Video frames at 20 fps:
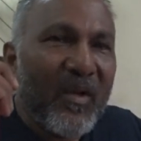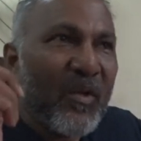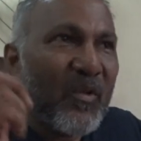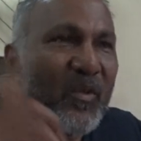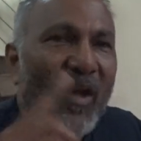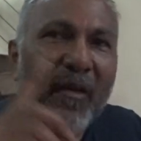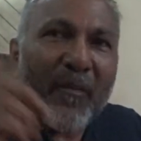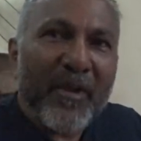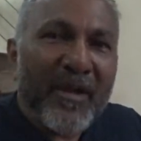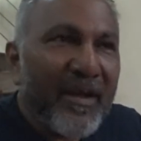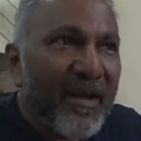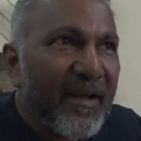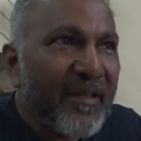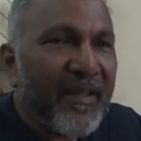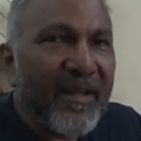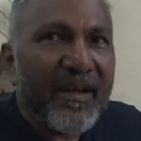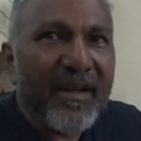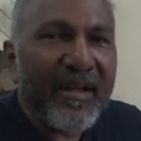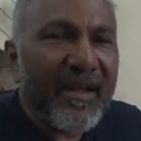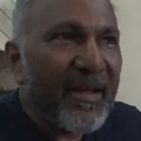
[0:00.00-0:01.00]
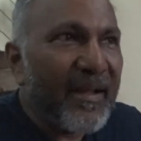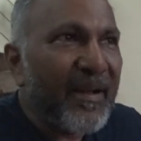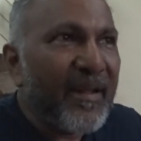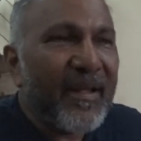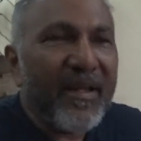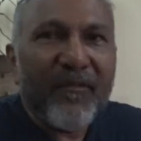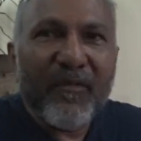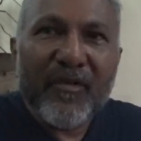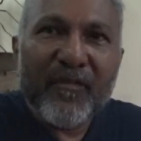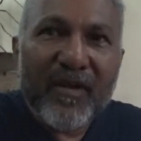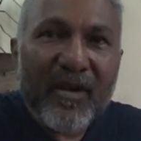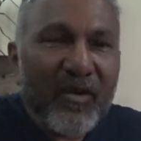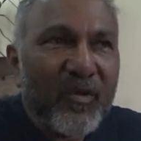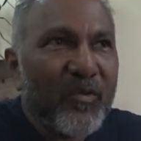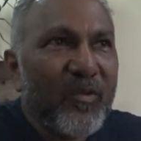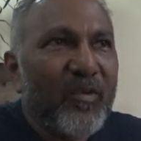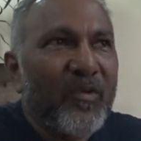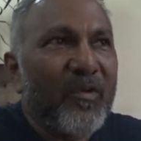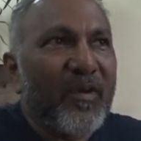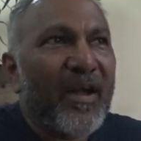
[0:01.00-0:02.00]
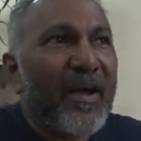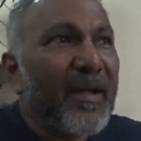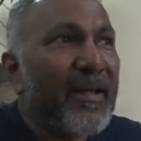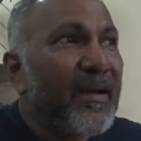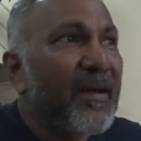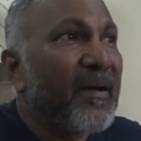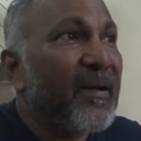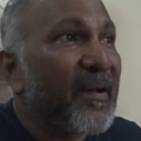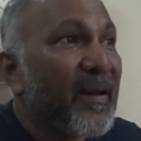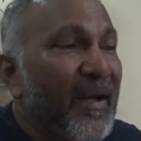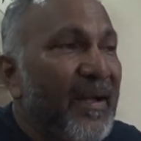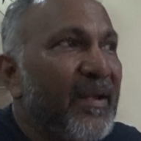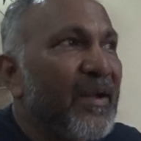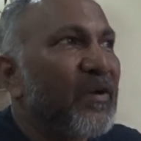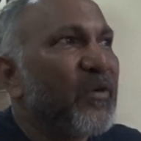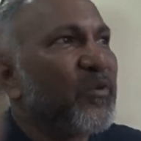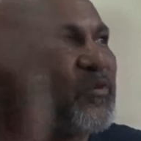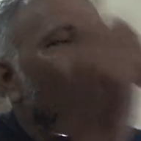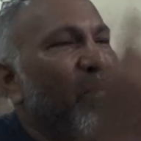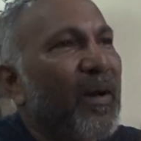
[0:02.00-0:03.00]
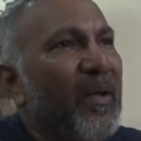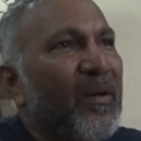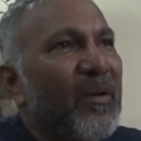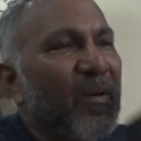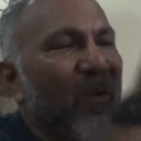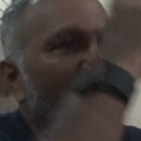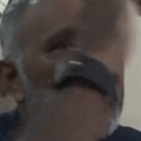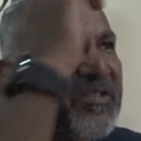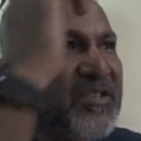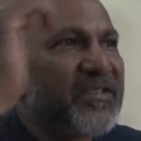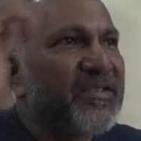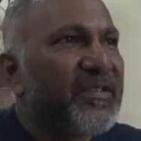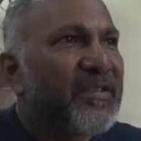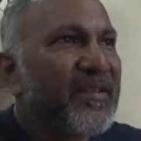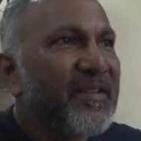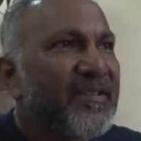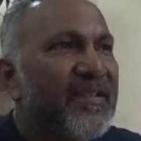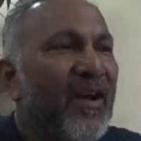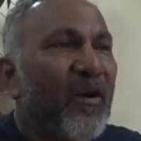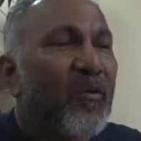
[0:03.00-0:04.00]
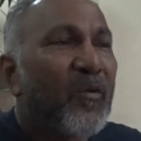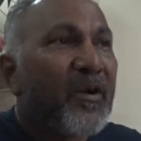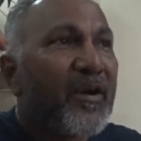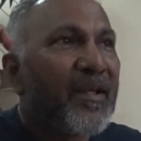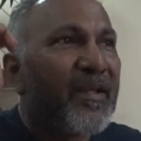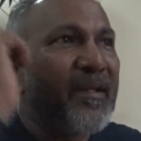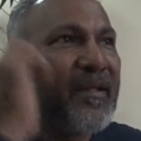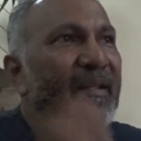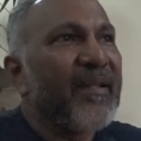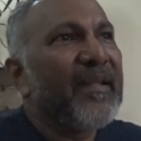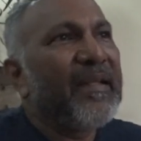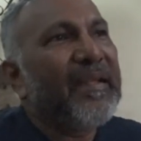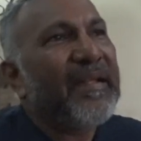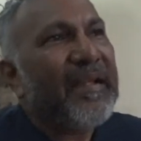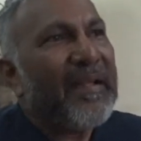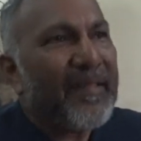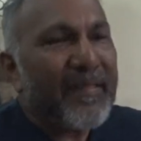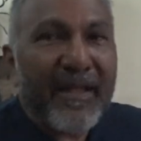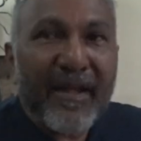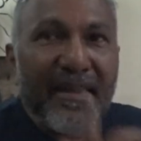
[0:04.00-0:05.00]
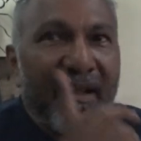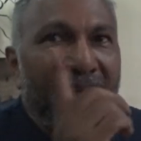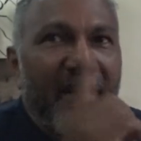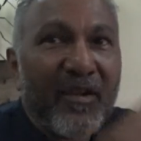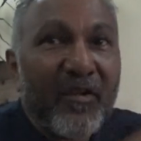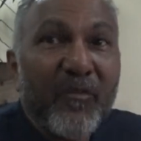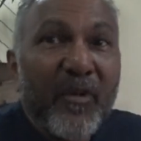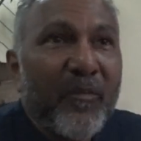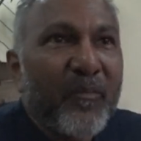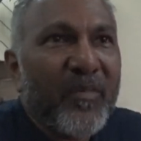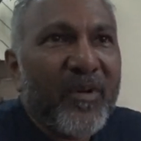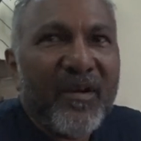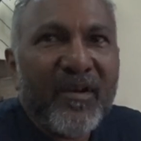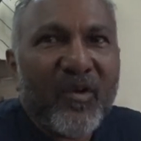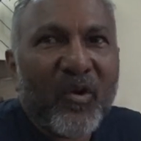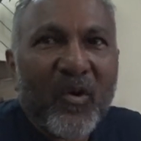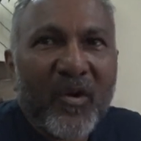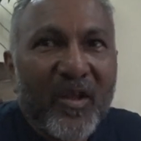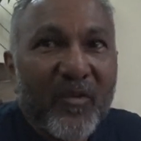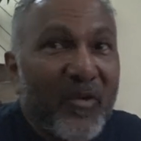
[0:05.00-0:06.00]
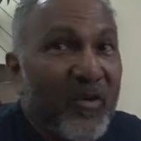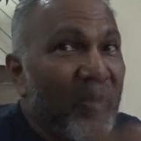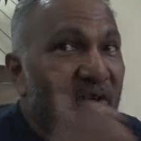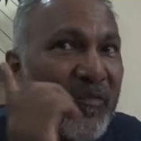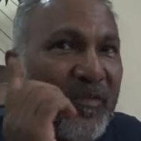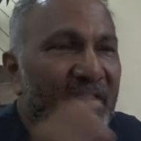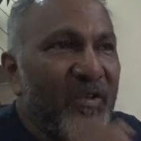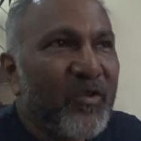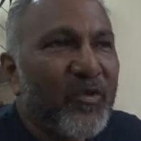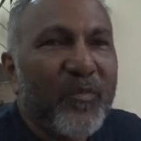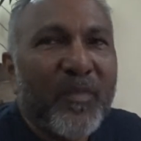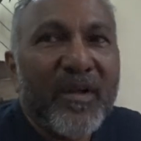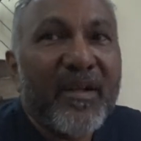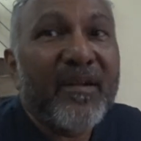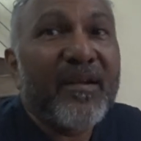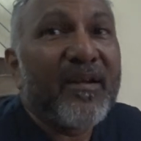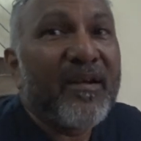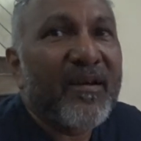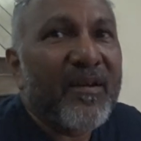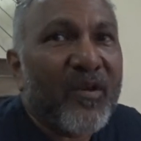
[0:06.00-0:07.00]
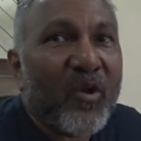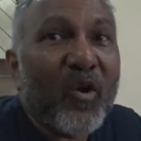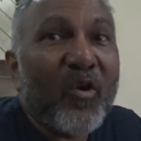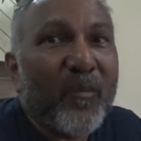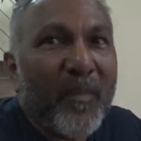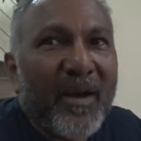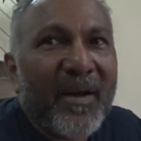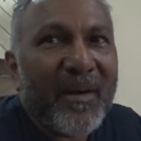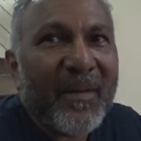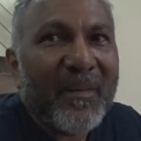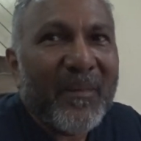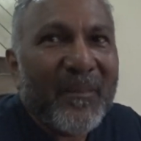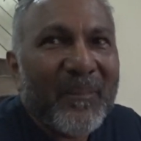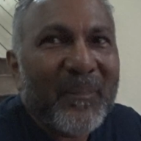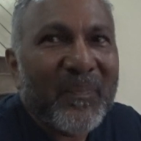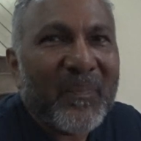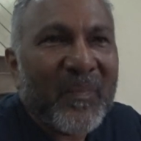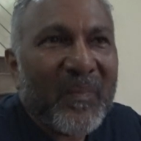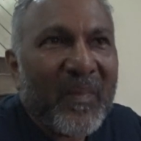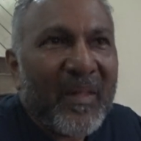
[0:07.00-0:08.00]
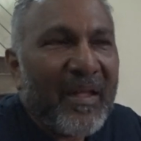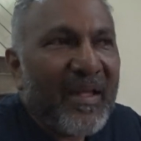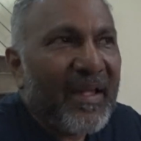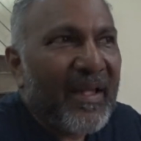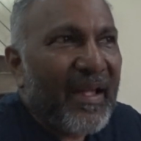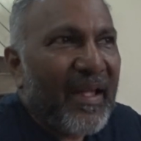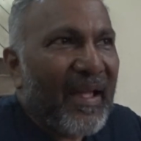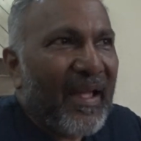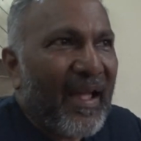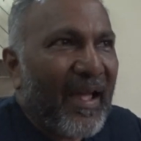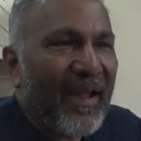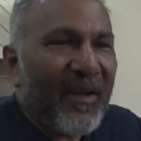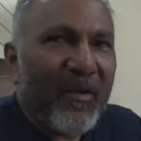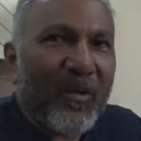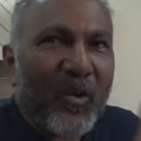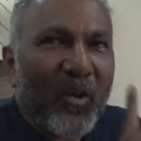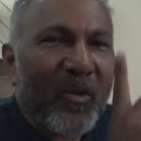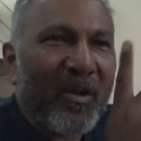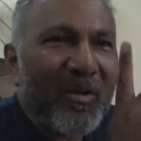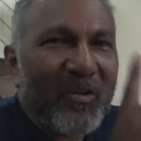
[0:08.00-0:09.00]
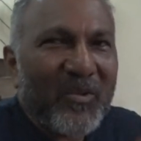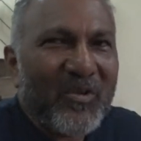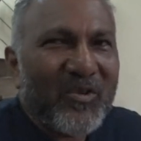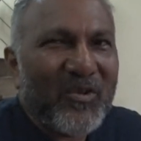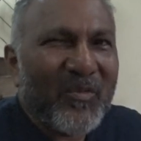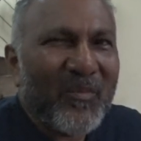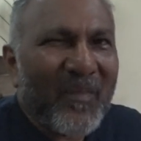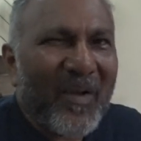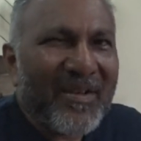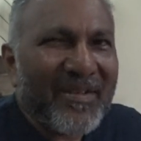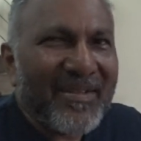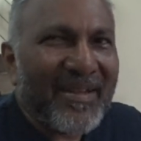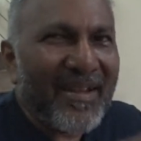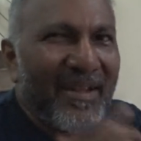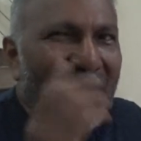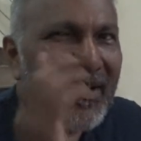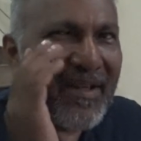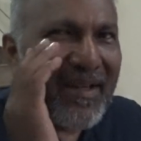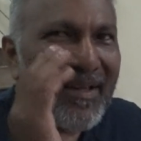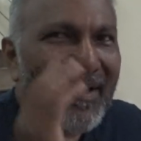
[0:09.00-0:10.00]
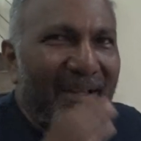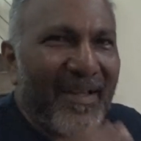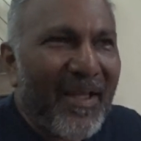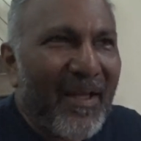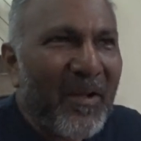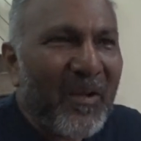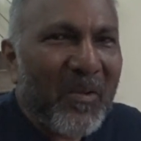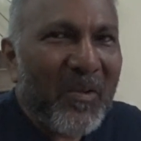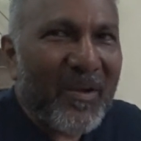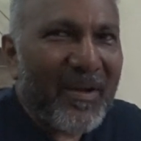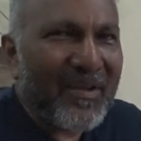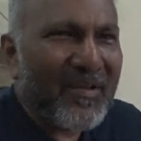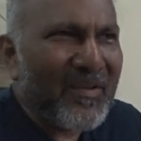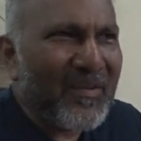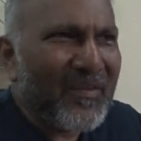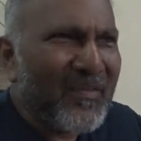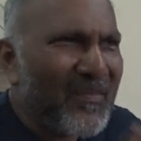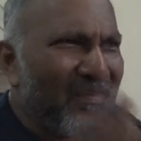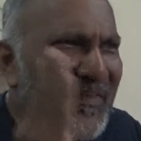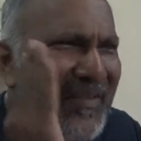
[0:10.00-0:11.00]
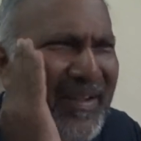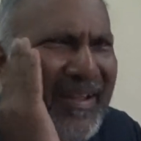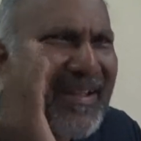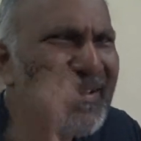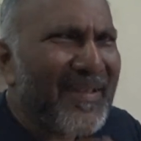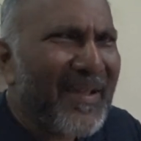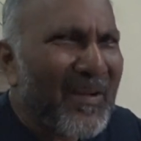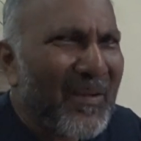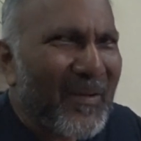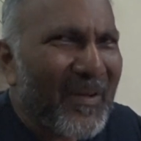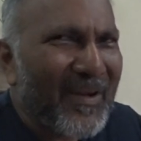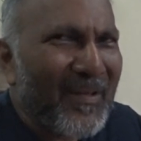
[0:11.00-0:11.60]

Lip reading: So, we went to Raia to Margao, Chinchini, Sawade. Then I remembered Rocky because we used to play in a rock band. And Rocky used to much so freak as allore.